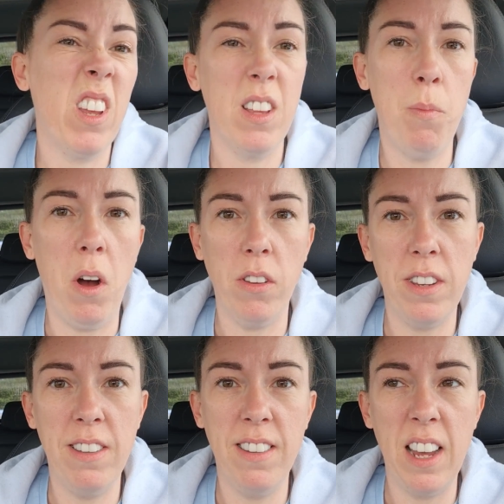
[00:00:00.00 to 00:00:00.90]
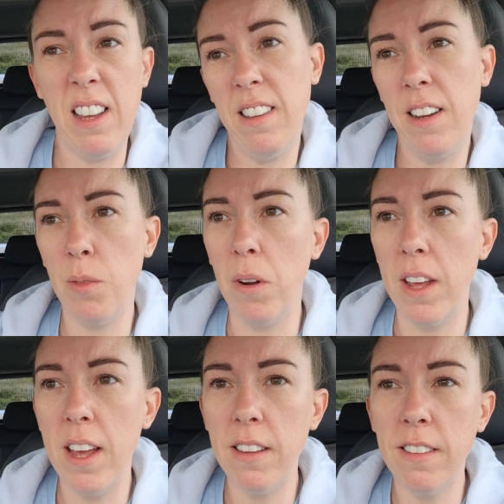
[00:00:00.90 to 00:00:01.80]
it's part of your disease, it is what
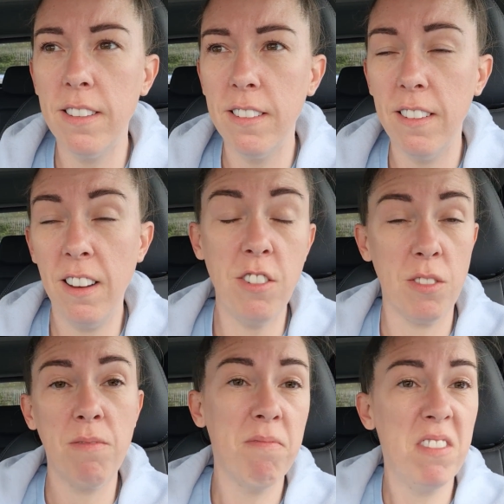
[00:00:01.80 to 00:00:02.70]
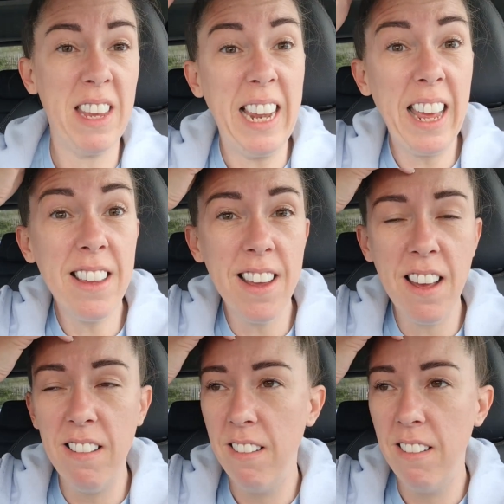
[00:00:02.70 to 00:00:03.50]
it is, and just see you later.